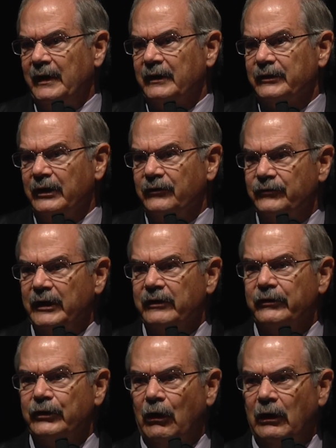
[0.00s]

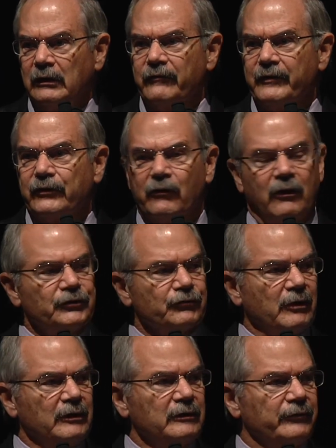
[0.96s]
considering all of the
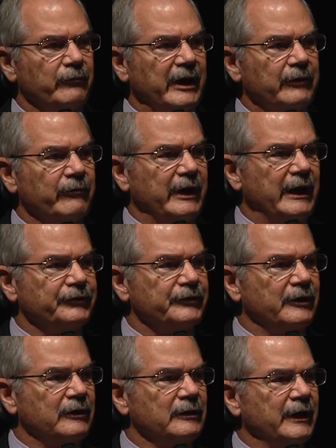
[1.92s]
cultural,
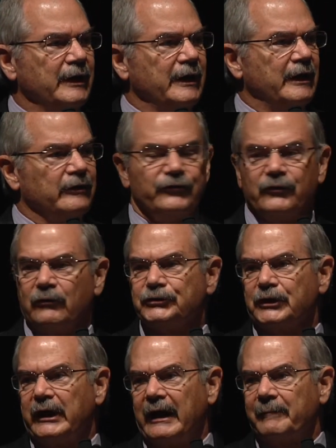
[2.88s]
recreational, and
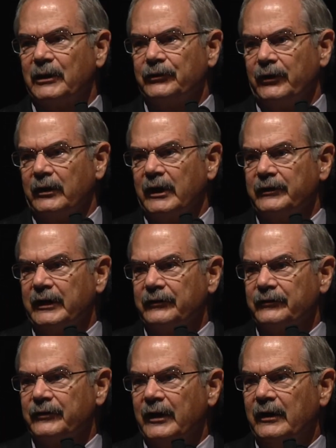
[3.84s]
social
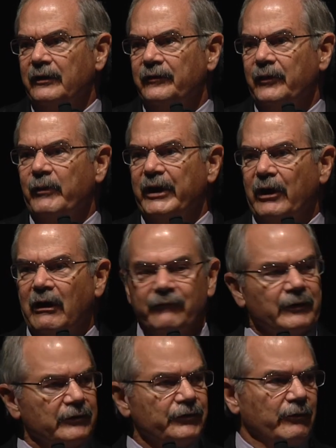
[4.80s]
opportunities that we
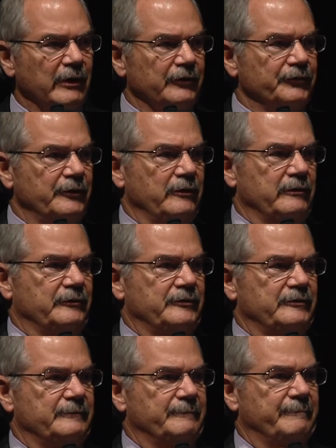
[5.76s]
offer to our students.
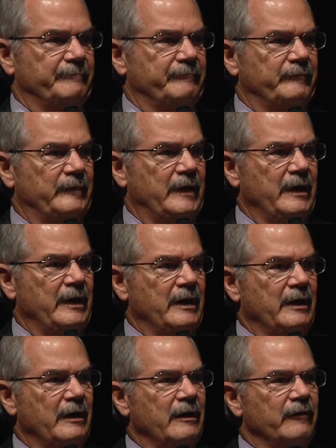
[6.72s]

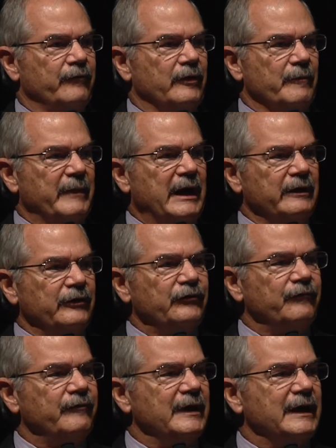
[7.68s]
For the
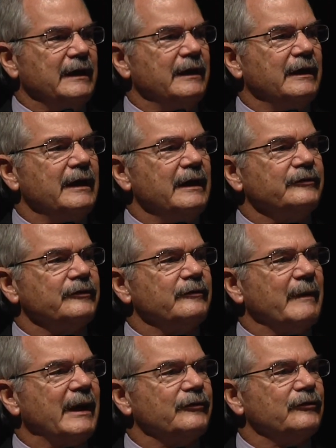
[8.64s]
modest fee each
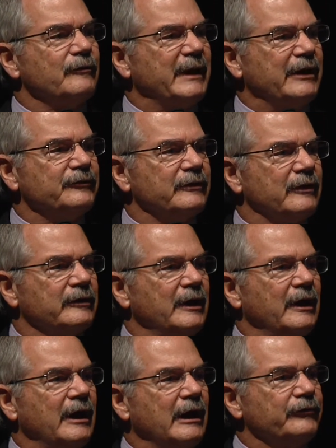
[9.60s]
semester,
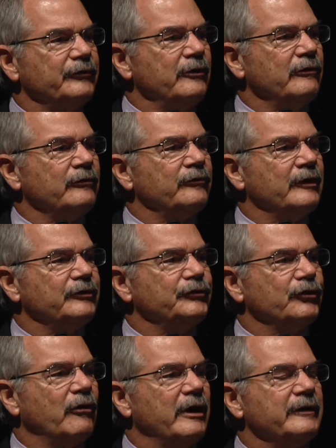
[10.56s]
our students
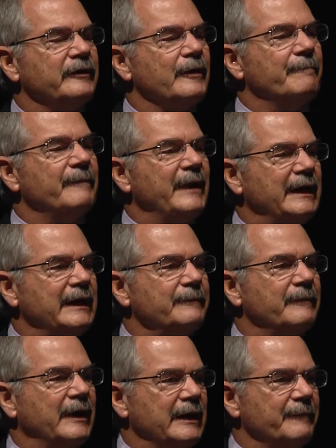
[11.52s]
enjoy the many,
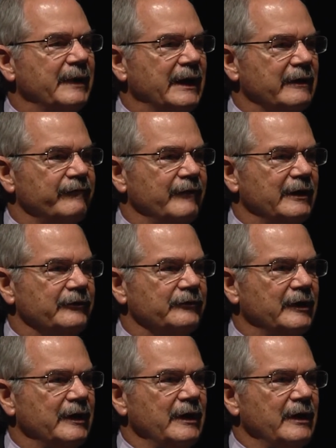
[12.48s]
many benefits
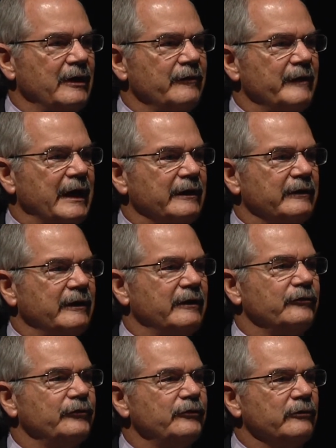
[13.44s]
that
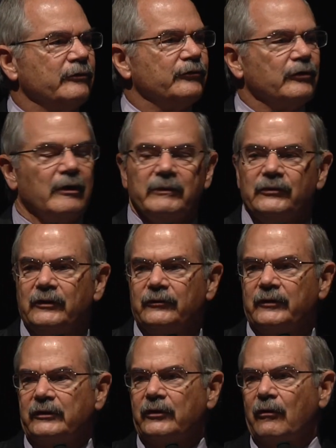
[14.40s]
Student Services
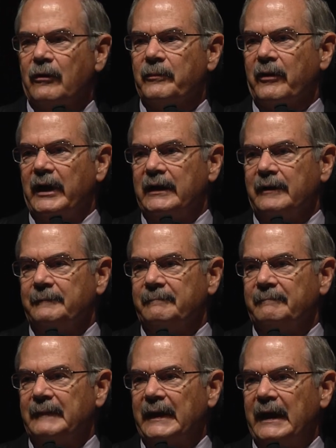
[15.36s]
Incorporated,
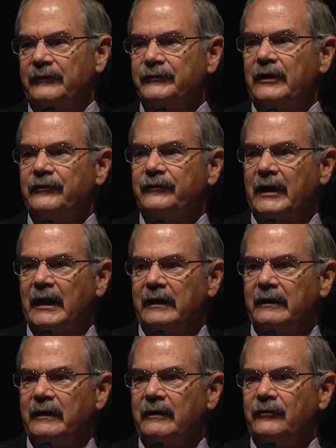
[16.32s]
SSI,
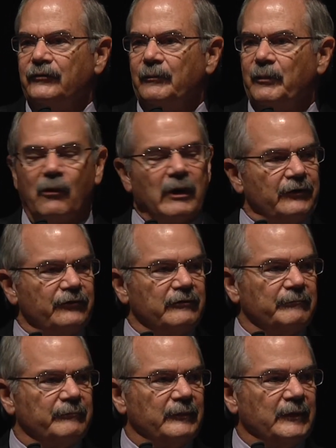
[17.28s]
supports,
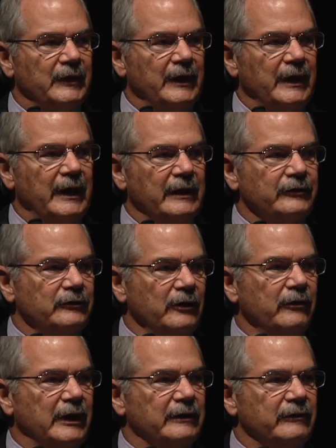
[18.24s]

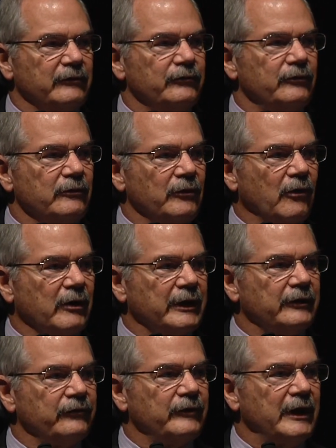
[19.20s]
including student
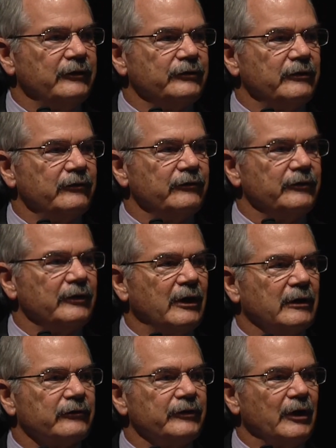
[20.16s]
organizations,
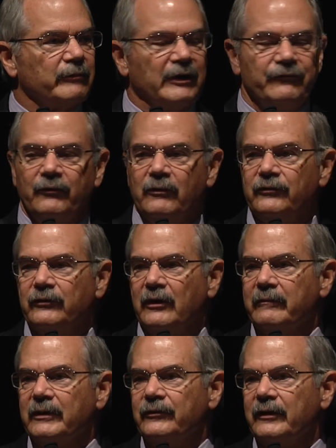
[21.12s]
auxiliary food
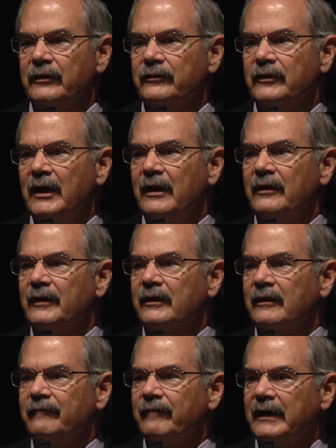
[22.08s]
services, the
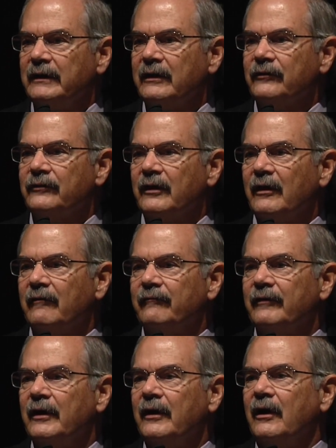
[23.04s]
convenience of
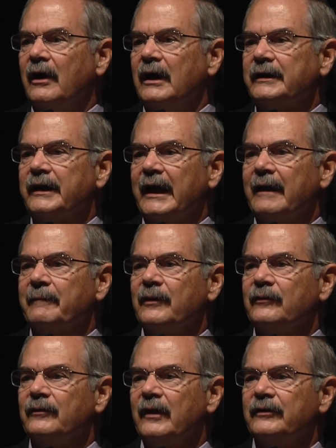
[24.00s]

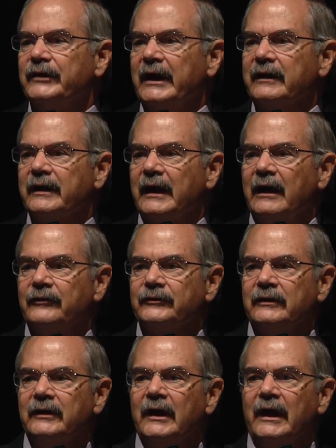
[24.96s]
on-campus check
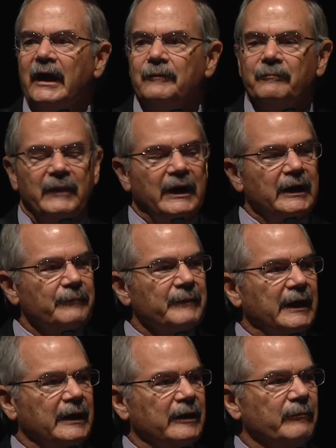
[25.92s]
cashing, and many,
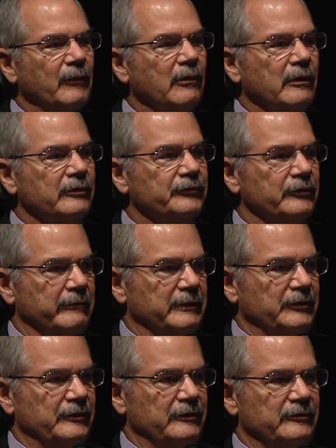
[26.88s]
many more
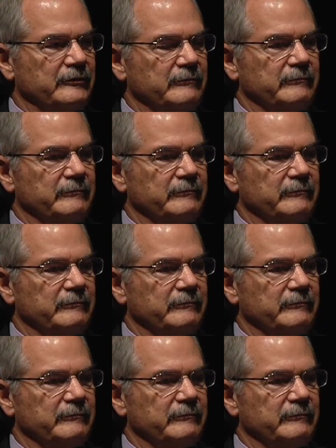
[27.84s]
services.